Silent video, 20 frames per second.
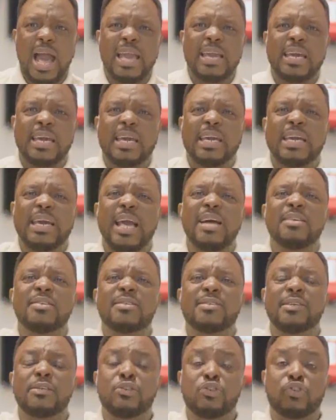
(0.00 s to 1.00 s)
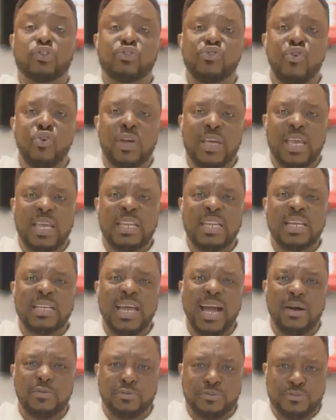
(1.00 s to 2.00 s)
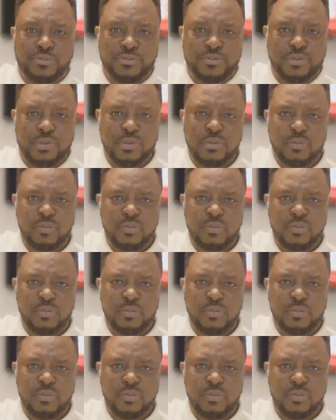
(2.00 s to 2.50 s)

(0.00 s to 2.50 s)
I cancel stroke in that house.